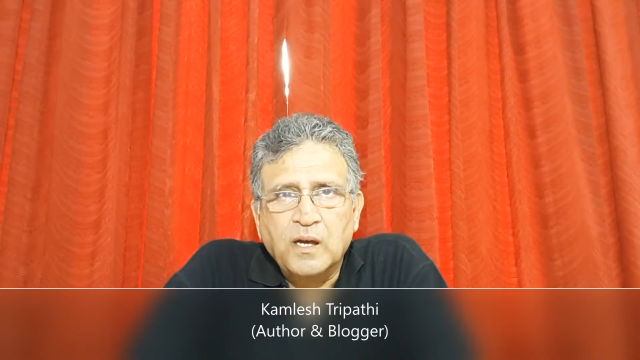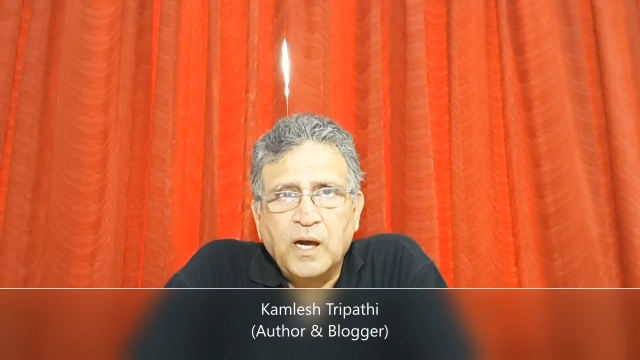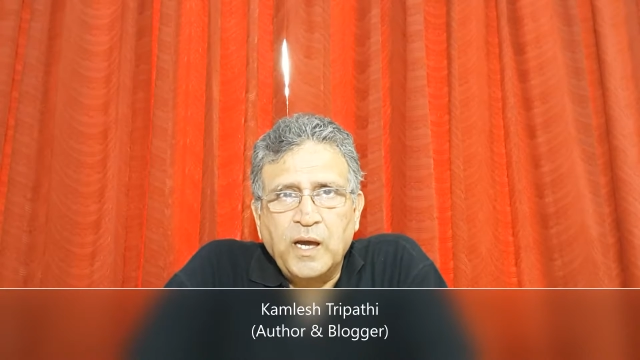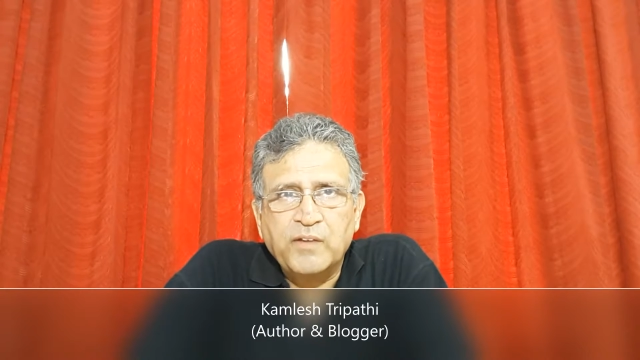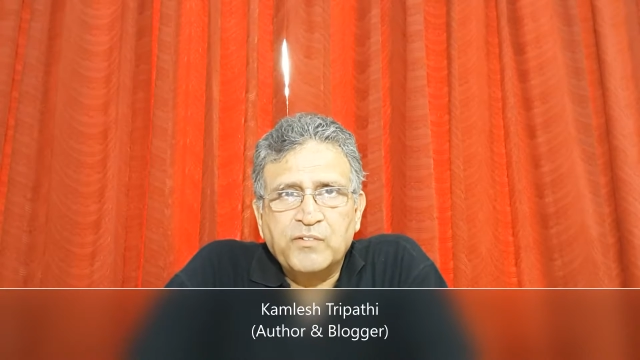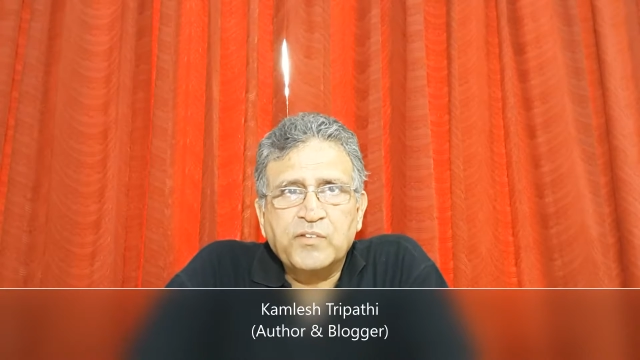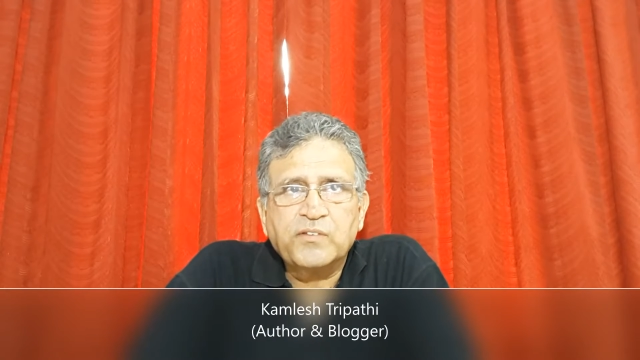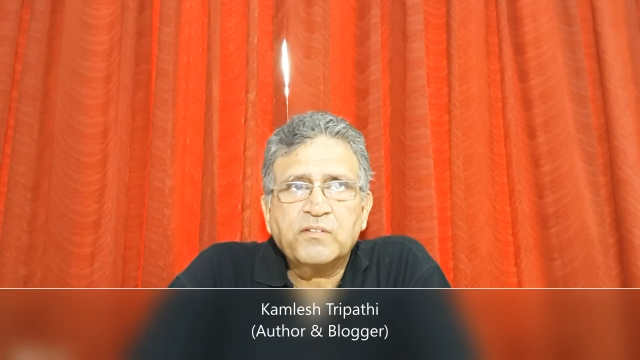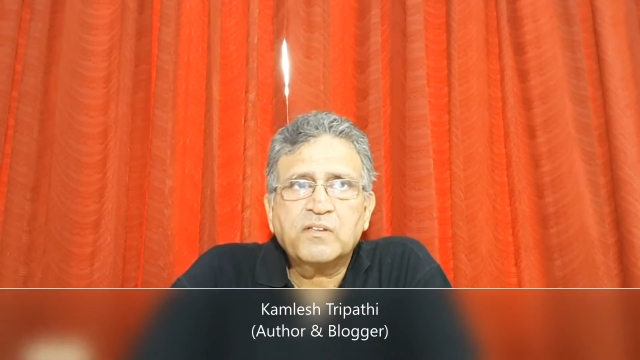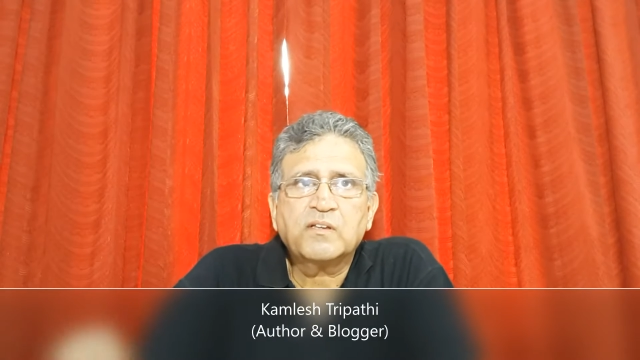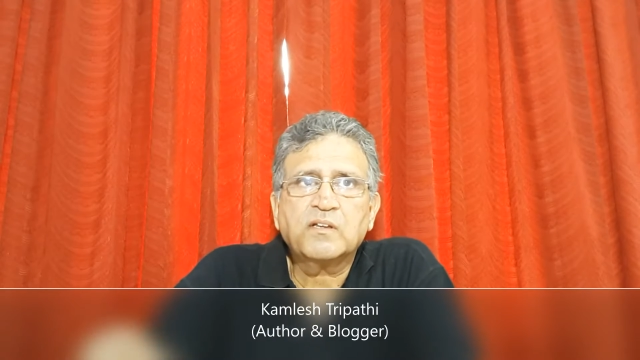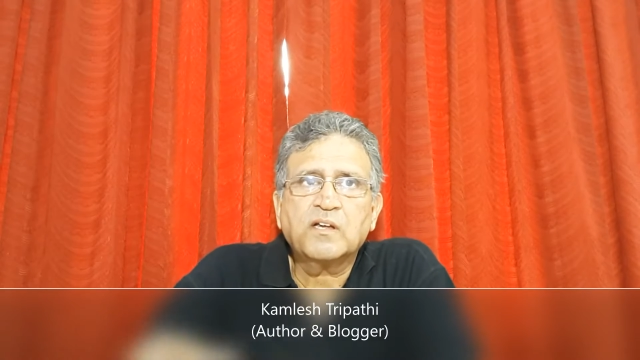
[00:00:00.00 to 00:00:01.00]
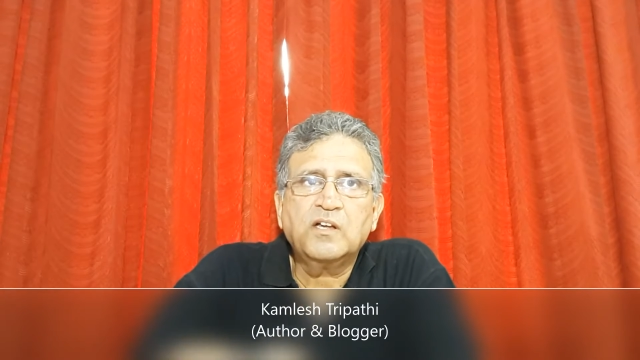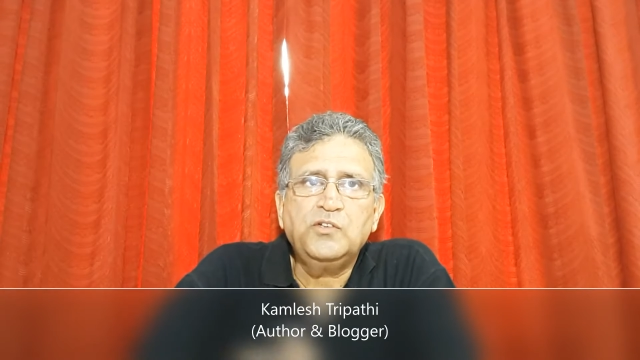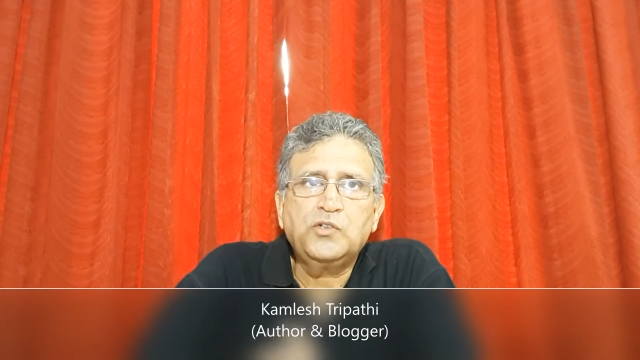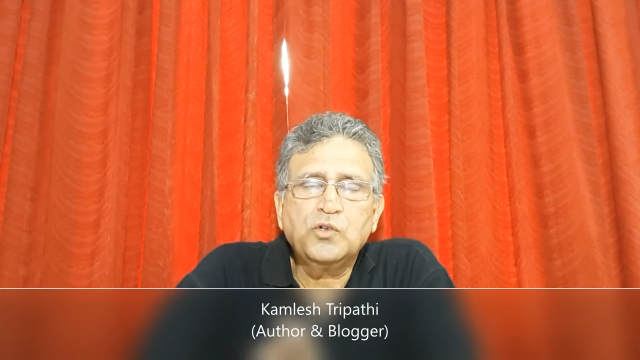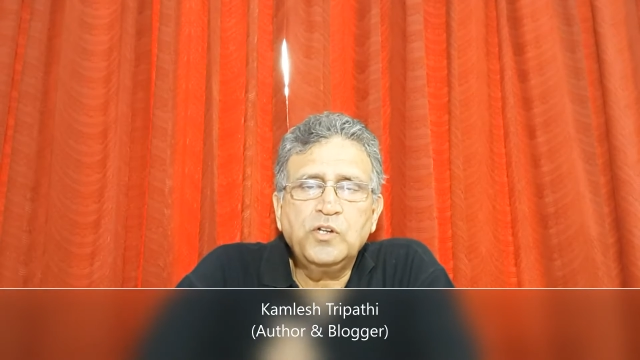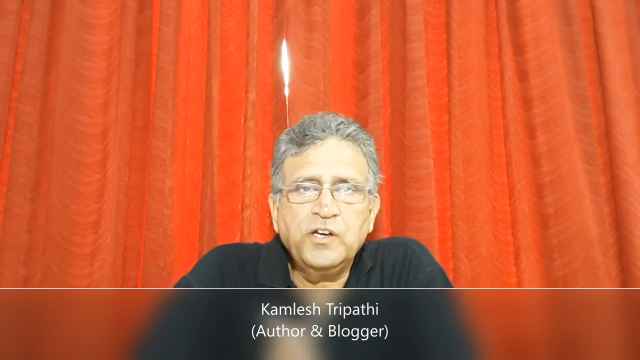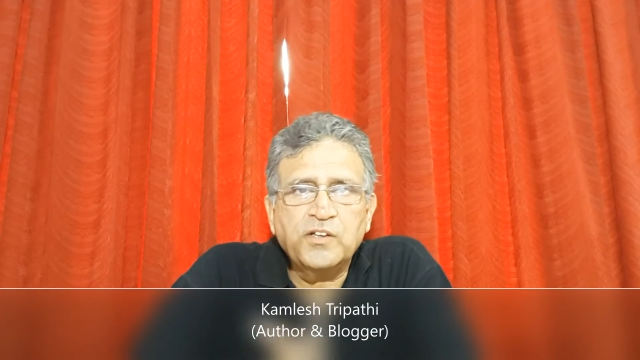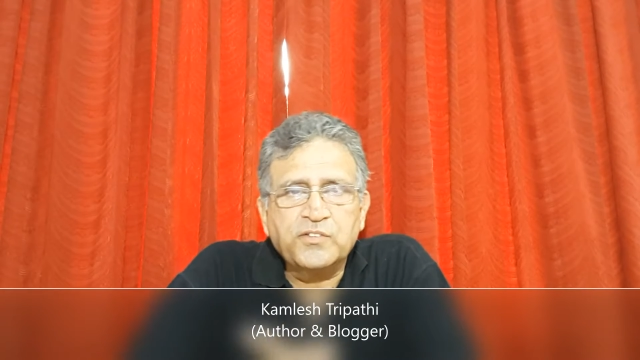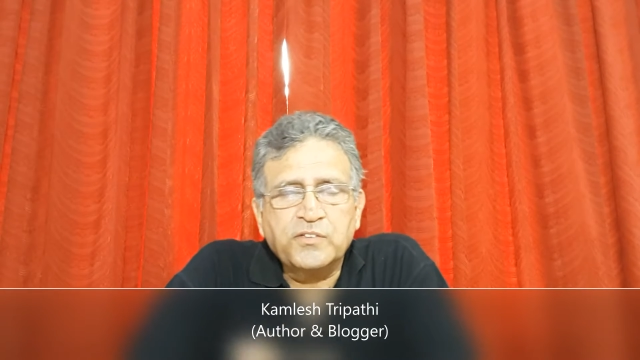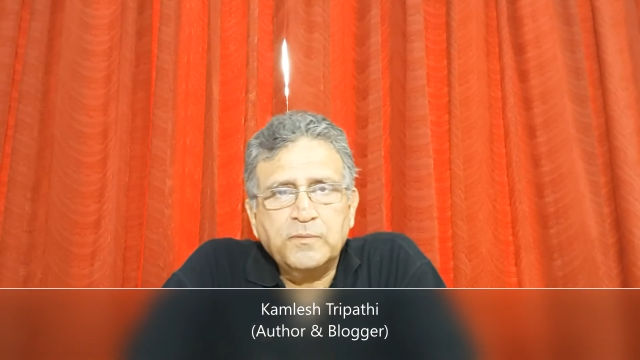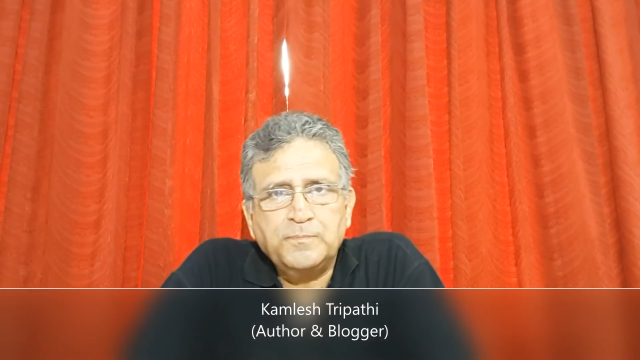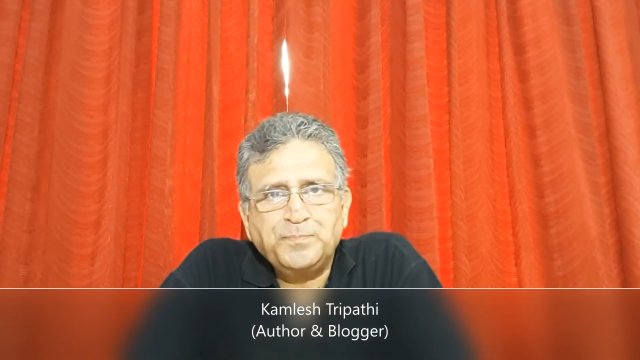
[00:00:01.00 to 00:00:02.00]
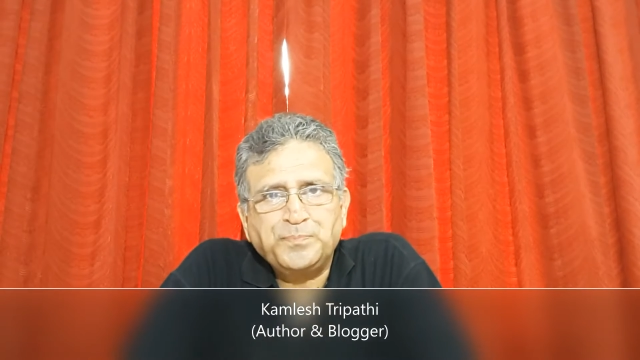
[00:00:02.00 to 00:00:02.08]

Gaius Julius